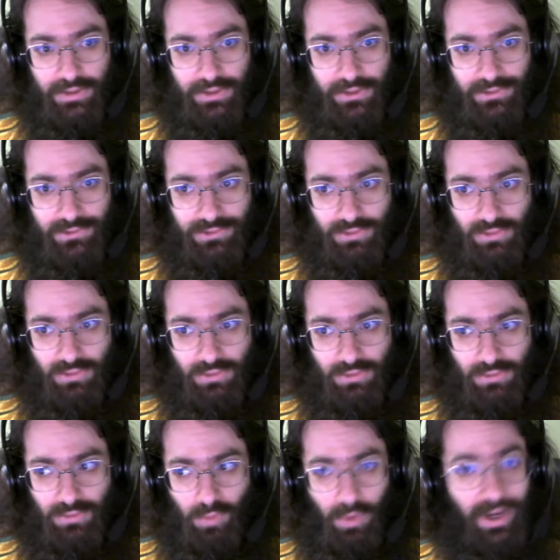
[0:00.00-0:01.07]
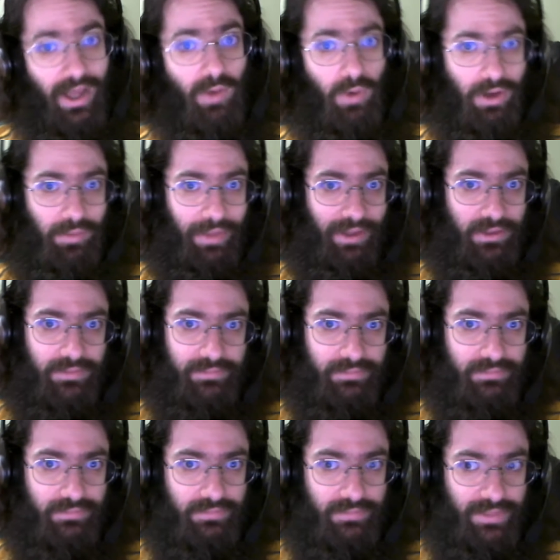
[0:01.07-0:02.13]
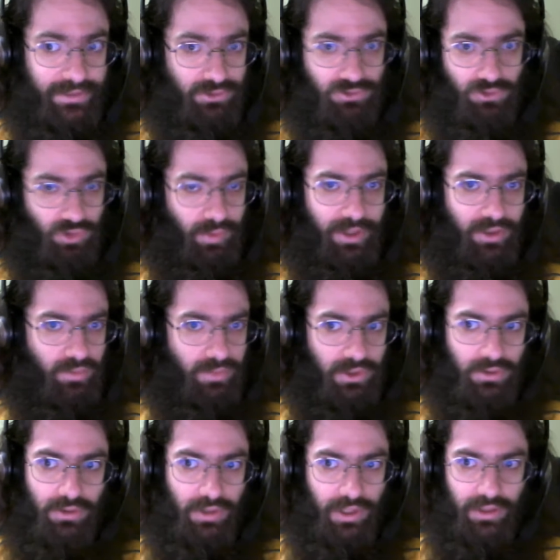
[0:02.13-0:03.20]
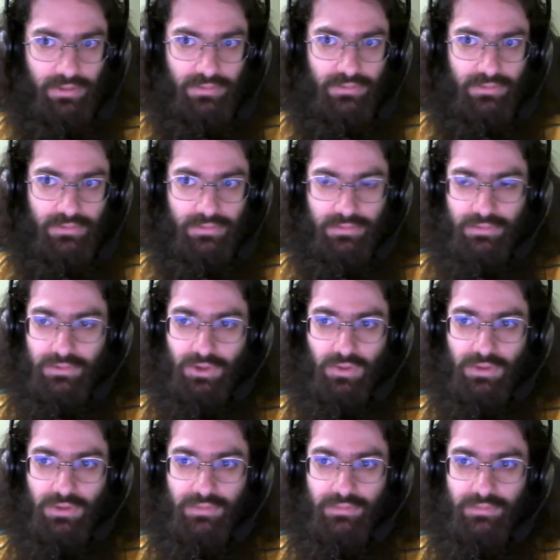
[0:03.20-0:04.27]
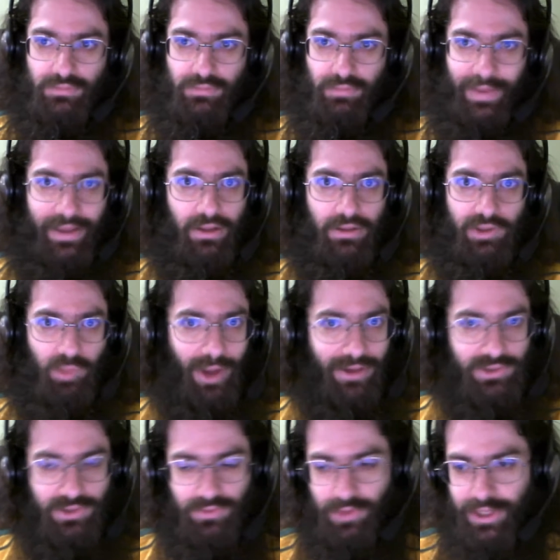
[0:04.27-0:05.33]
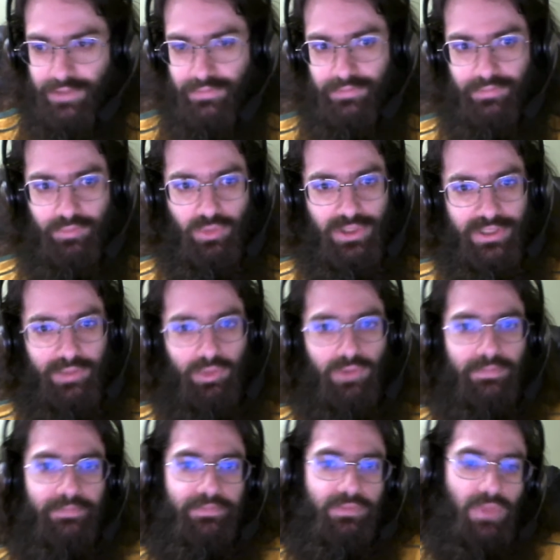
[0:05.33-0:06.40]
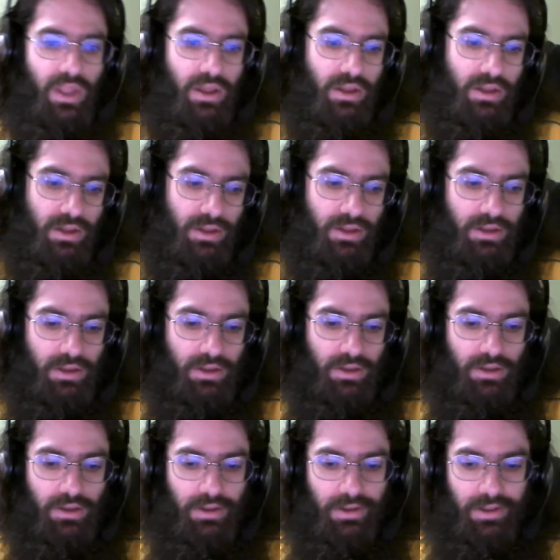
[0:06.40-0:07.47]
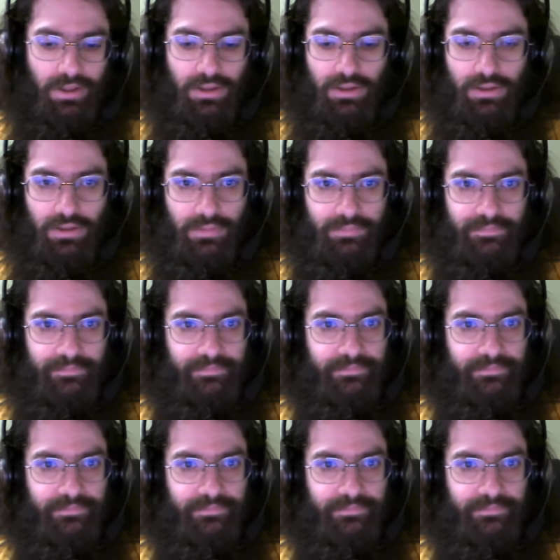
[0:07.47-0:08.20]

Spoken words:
so when I want mail, I just go to my computer and I go to mail in a browser, right? Pretty simple. So